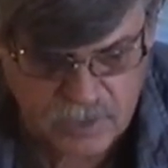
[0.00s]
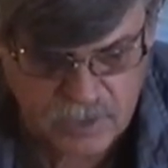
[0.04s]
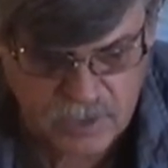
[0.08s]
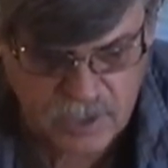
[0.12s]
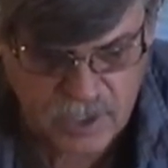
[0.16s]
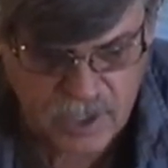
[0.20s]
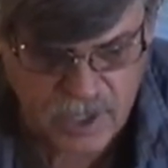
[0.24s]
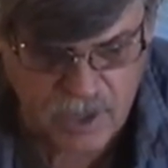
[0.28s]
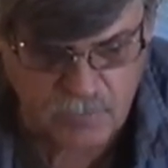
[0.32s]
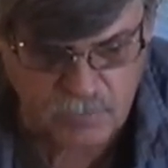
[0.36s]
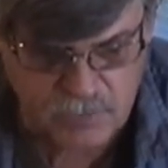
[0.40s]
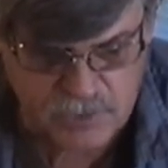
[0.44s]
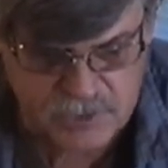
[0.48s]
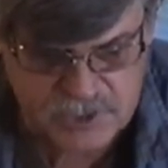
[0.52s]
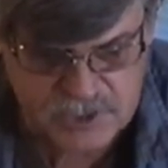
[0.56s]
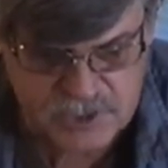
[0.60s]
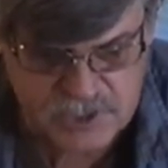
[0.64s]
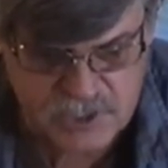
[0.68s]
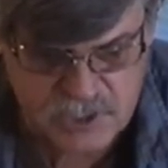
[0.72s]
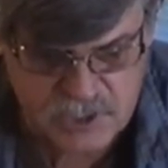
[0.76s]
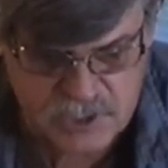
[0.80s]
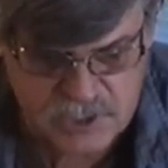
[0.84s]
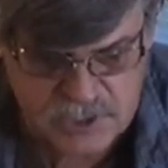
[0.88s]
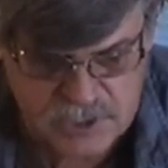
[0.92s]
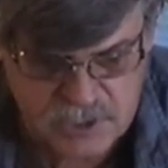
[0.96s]
and we
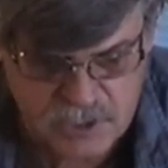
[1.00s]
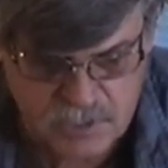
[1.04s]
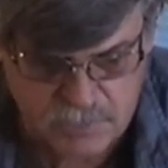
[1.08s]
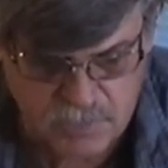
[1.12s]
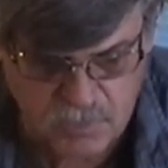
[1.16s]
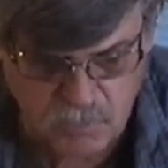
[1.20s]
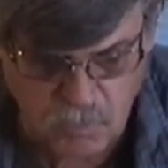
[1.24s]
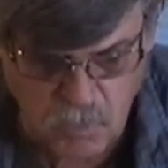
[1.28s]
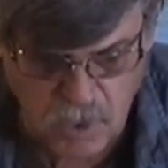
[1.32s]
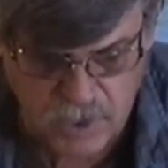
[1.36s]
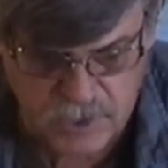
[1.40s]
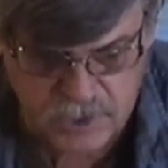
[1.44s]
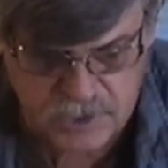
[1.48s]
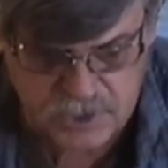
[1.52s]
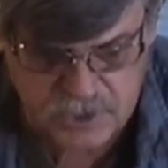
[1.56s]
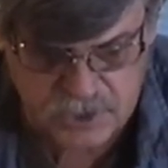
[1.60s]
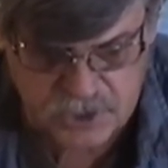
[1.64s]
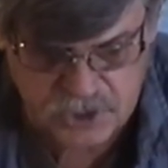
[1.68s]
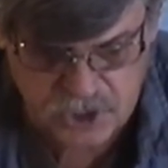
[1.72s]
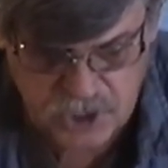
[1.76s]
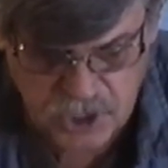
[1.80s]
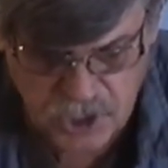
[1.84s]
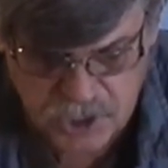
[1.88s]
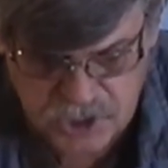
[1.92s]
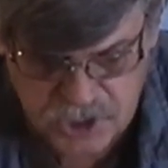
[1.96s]
seized him and wanted to
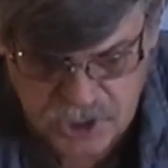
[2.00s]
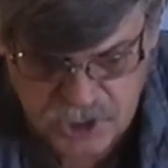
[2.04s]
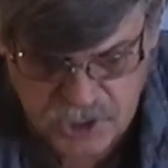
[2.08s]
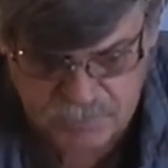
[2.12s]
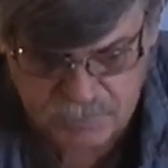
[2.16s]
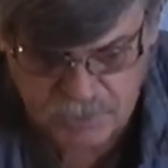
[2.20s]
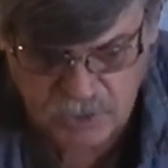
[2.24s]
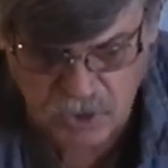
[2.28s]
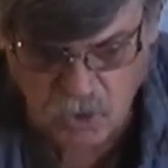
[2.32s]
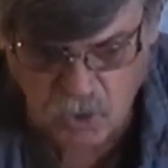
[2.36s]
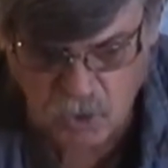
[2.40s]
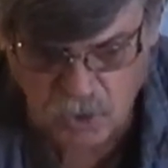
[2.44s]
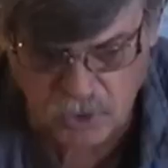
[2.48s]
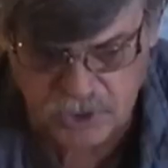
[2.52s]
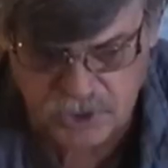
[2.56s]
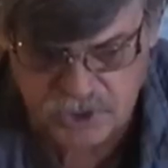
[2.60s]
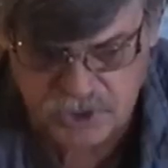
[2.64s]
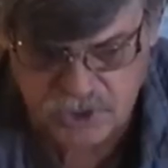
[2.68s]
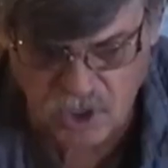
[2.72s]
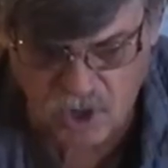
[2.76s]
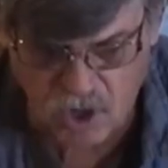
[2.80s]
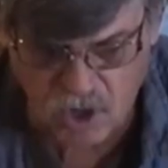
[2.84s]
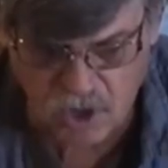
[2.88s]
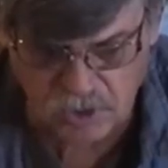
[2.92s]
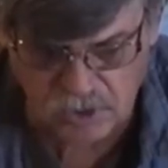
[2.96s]
judge him according to
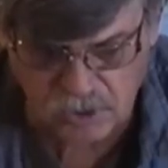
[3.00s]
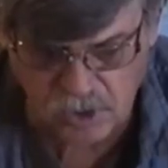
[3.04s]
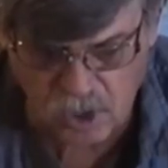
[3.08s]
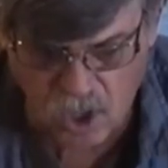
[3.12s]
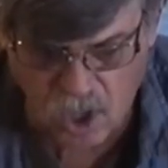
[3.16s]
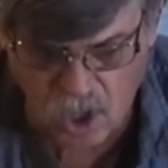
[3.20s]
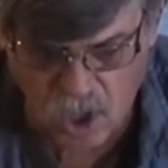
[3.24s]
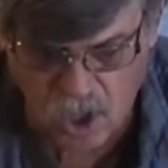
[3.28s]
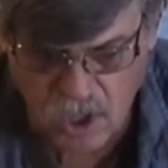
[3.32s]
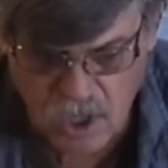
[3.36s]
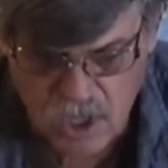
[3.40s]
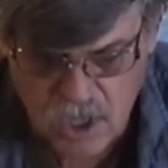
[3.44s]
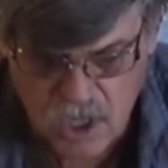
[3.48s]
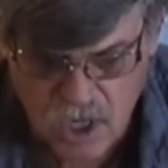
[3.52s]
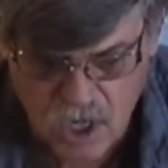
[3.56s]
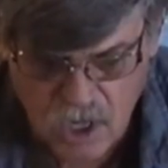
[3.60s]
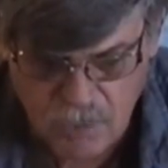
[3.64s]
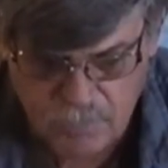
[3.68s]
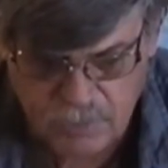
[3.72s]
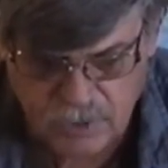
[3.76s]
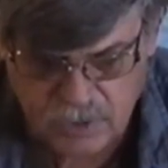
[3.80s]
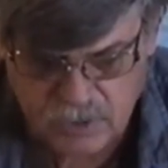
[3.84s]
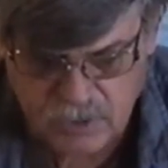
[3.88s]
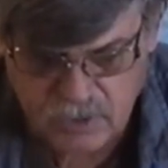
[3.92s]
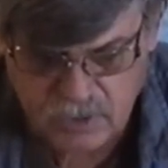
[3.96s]
our law.
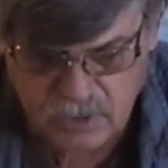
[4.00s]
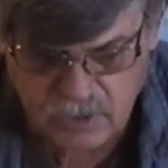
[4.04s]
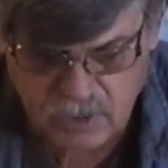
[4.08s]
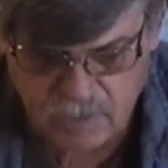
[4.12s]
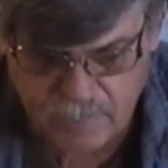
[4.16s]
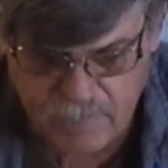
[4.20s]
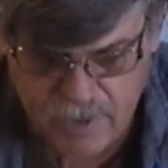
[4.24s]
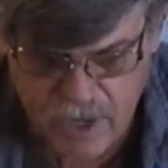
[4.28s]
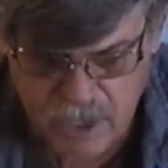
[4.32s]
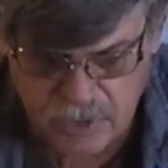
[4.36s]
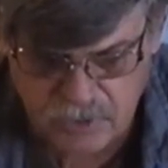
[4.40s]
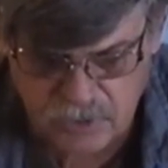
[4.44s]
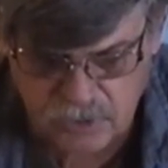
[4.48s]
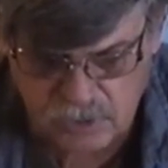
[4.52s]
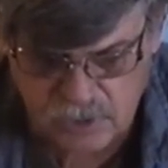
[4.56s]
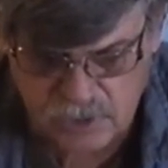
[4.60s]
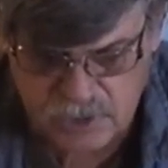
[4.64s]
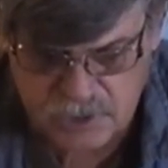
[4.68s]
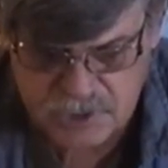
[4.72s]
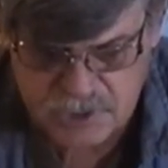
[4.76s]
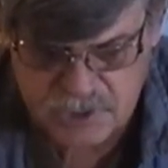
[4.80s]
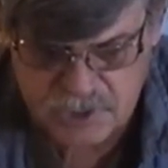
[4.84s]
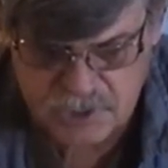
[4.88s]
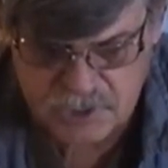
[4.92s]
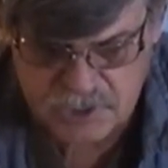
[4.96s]
But Commander
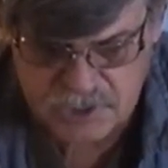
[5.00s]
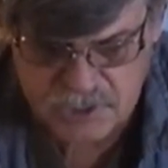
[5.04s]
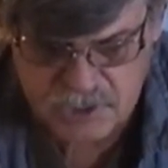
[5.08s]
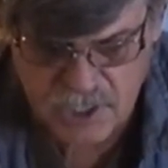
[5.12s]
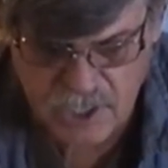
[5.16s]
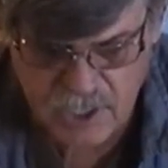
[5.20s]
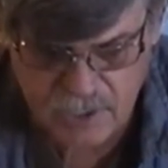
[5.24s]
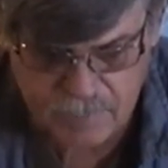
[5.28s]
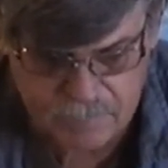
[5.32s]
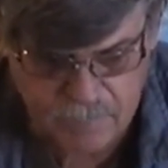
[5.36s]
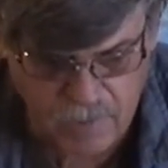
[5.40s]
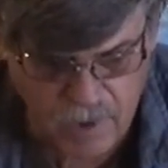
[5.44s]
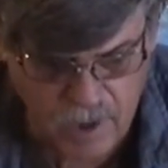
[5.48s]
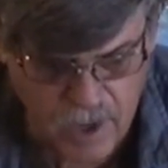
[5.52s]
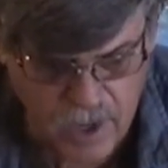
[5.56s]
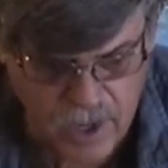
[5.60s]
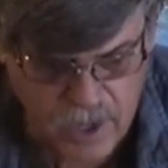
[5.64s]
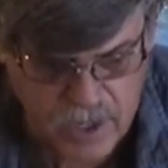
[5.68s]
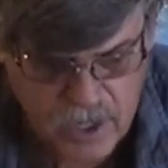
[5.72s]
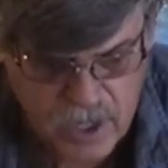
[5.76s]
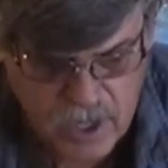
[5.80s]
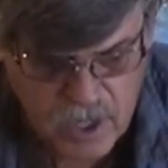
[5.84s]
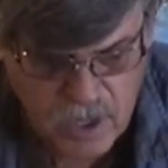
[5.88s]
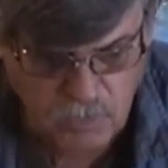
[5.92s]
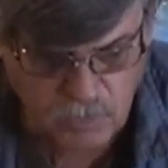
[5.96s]
Lysias came by
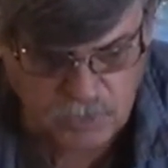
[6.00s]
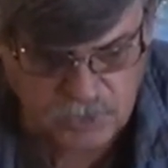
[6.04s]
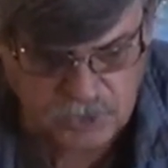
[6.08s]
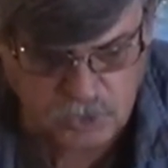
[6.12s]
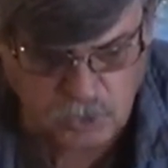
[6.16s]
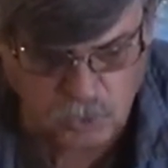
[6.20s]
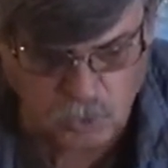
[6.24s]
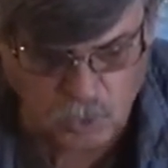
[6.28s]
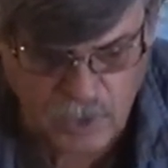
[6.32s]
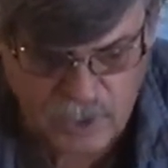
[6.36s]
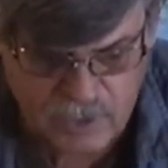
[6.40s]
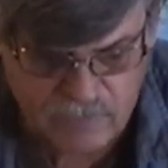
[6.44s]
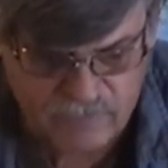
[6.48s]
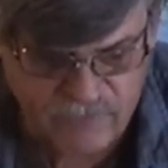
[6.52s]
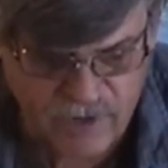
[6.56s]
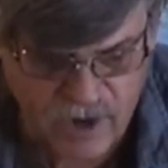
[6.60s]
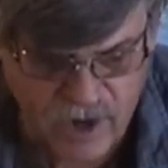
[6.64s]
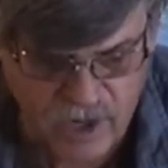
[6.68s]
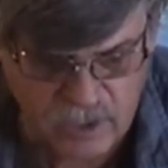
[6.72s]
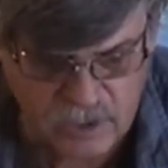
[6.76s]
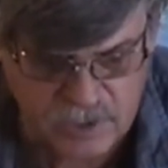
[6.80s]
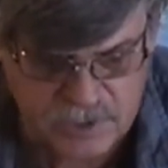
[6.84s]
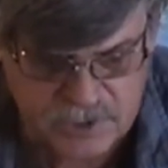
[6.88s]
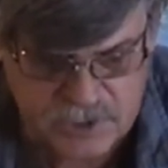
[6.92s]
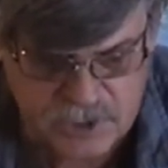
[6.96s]
with great
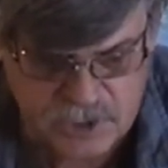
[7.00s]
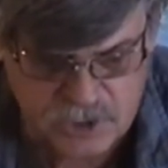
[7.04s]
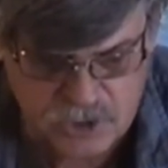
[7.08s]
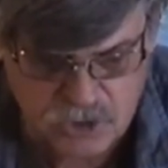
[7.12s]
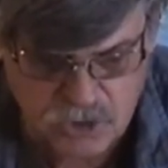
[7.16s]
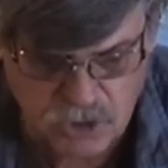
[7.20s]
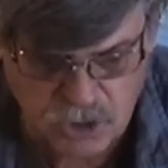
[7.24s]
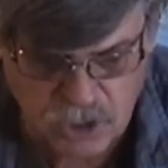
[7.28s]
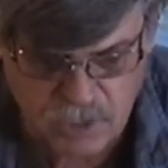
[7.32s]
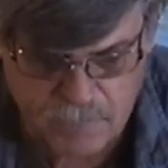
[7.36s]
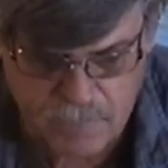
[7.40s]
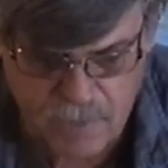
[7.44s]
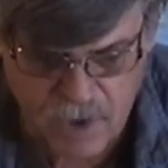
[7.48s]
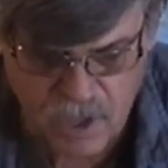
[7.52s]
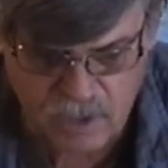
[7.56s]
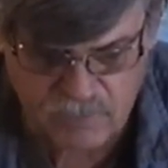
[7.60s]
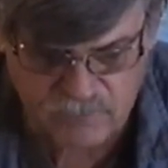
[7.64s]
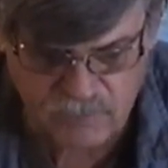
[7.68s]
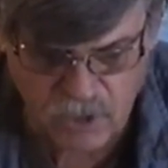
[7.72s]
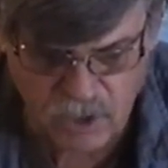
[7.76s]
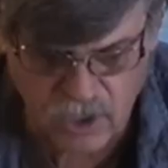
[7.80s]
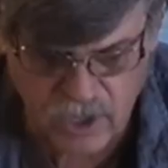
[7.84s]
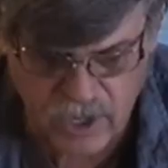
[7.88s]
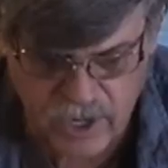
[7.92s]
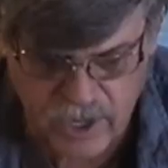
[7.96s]
violence and took him out of
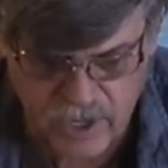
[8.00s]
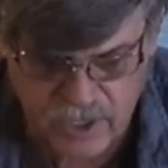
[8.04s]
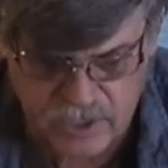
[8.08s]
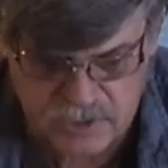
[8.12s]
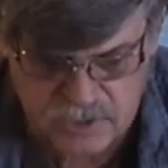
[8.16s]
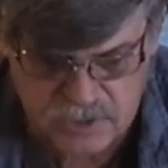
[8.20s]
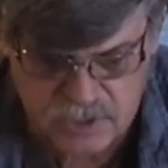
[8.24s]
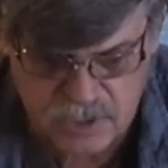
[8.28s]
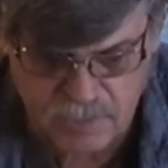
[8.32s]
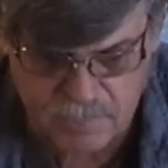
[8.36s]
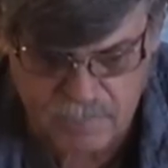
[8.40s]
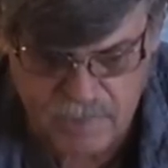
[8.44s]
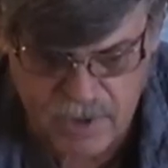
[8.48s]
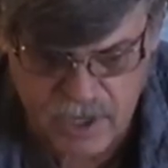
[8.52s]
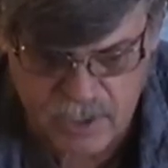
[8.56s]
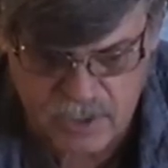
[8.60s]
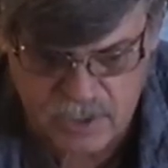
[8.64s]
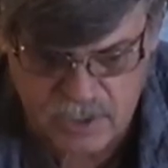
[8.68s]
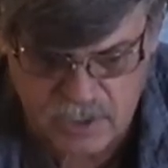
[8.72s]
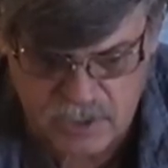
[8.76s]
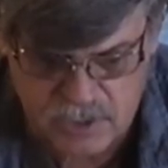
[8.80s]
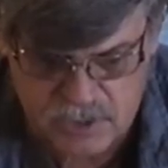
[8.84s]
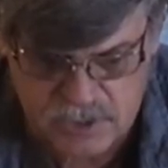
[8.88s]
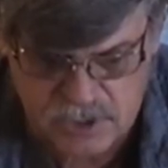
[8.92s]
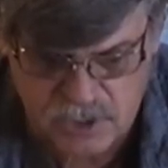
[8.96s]
our hands,
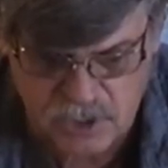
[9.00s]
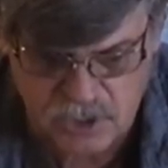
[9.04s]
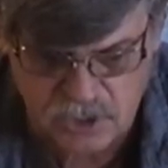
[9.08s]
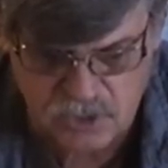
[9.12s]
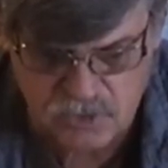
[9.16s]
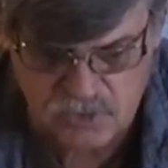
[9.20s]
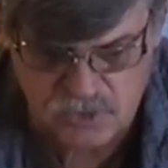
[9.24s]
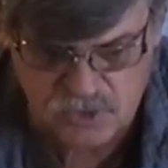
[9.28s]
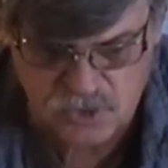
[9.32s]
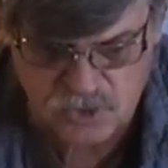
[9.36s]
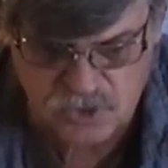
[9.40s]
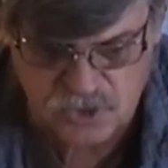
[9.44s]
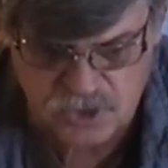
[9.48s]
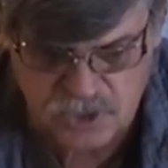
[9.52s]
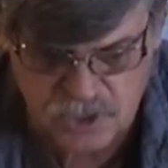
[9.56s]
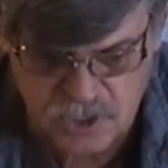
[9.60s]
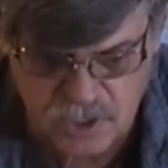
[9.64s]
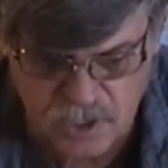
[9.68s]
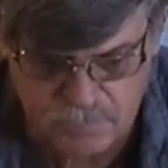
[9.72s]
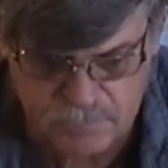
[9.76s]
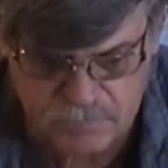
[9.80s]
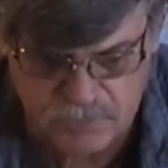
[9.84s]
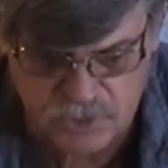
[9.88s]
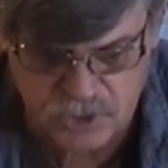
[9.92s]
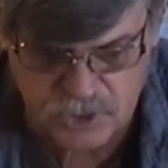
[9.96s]
commanding his accusers to
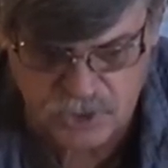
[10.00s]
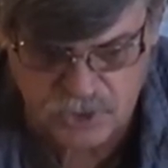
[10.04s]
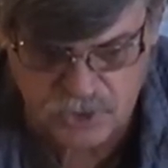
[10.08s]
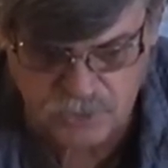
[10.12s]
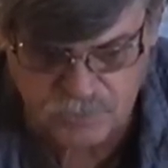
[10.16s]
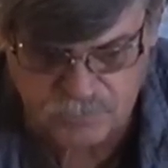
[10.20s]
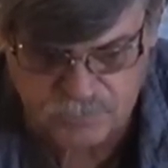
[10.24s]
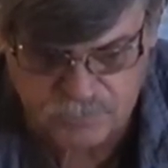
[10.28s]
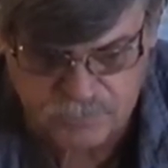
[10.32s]
come to you.